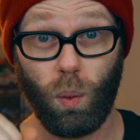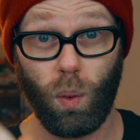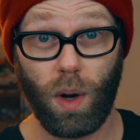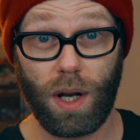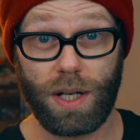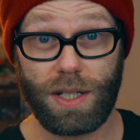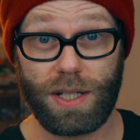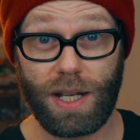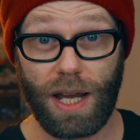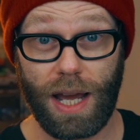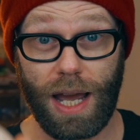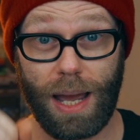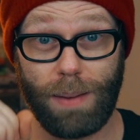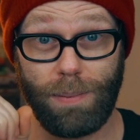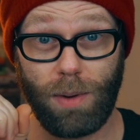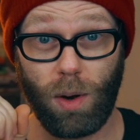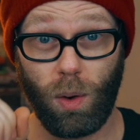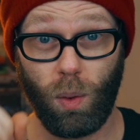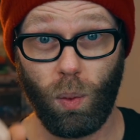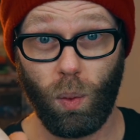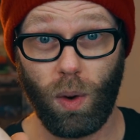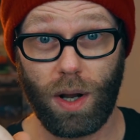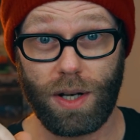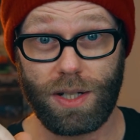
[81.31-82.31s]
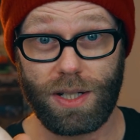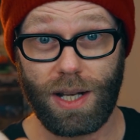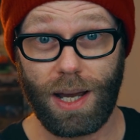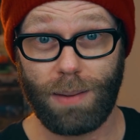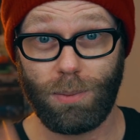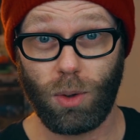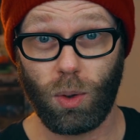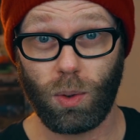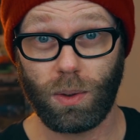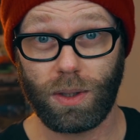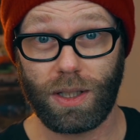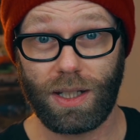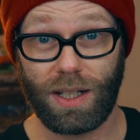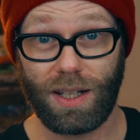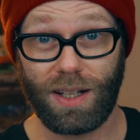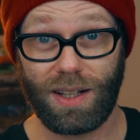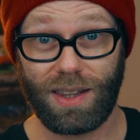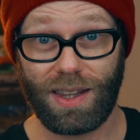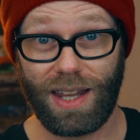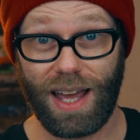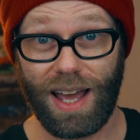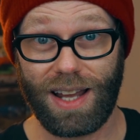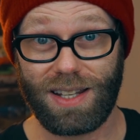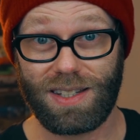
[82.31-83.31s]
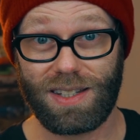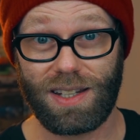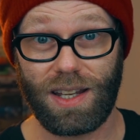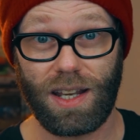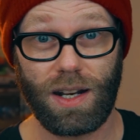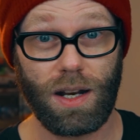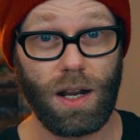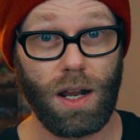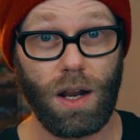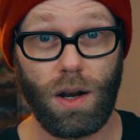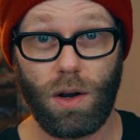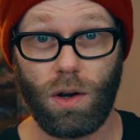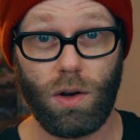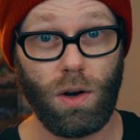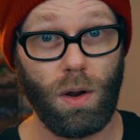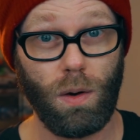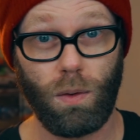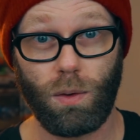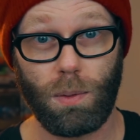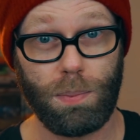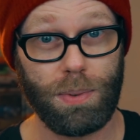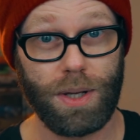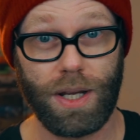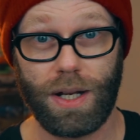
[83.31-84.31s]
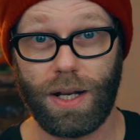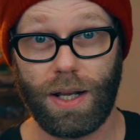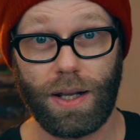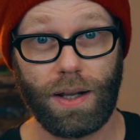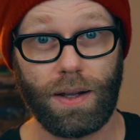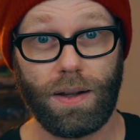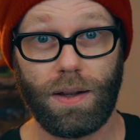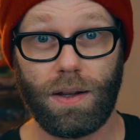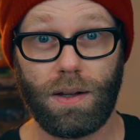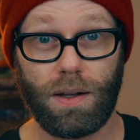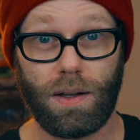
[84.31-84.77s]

One time only, that's it. No repeating.